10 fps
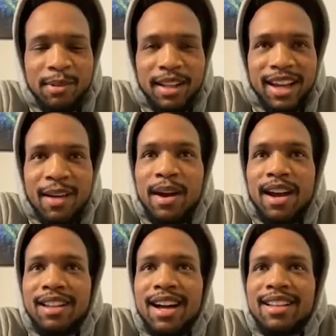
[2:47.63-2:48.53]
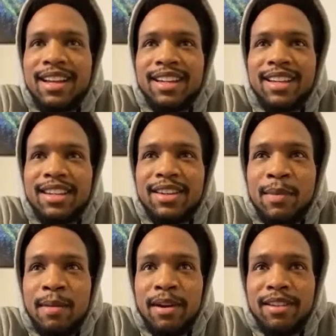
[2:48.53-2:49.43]
Like I'm not gonna lie. Like
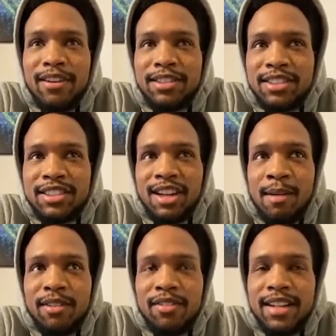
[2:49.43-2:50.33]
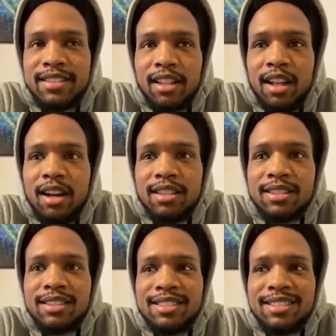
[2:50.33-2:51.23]
my first couple of fights I
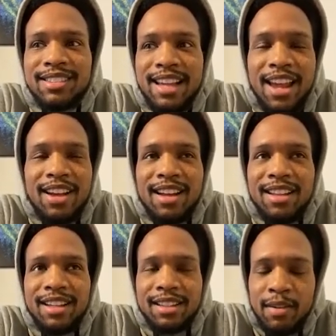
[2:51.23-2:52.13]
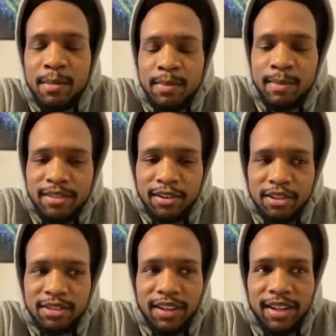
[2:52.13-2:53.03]
lost. I ain't gonna lie. Like I remember my
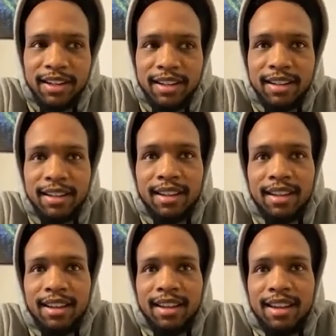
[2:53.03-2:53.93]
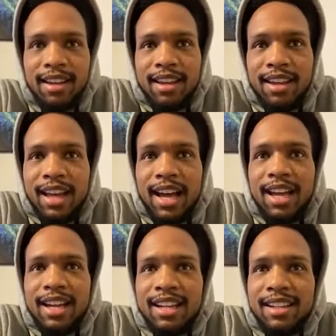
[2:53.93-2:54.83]
first fight.
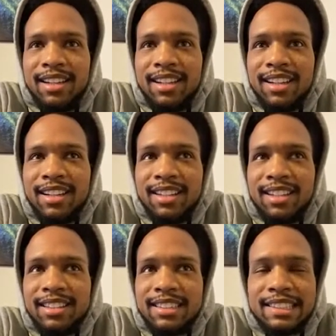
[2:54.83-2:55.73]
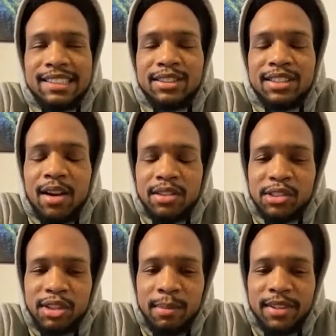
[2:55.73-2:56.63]
Uh, I was
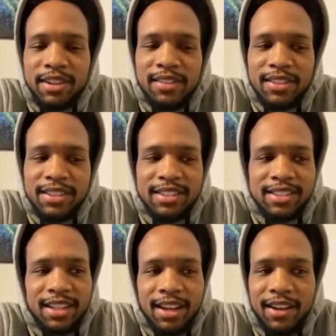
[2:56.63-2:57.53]
extremely nervous.